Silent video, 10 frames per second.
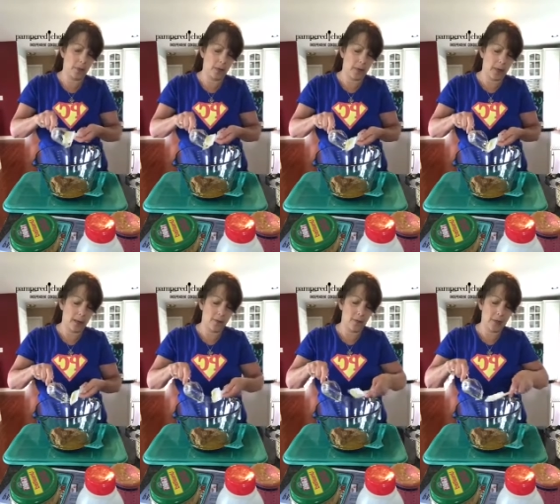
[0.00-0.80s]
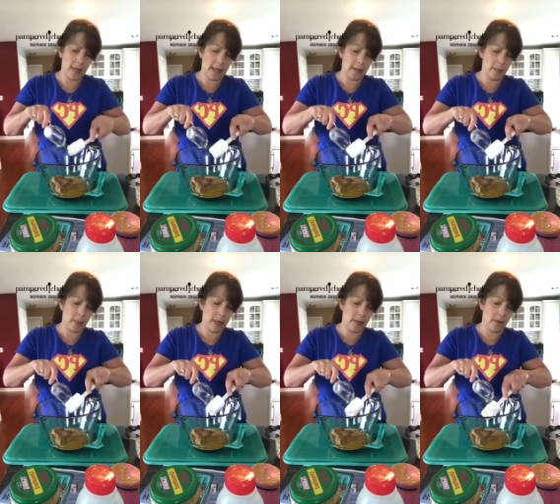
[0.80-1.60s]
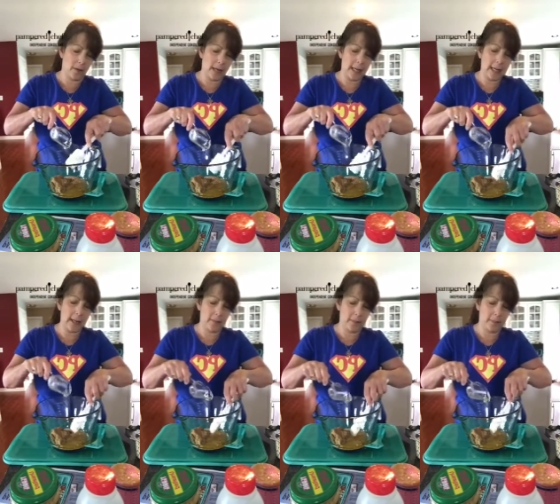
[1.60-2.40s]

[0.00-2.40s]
But I want every last bit of honey.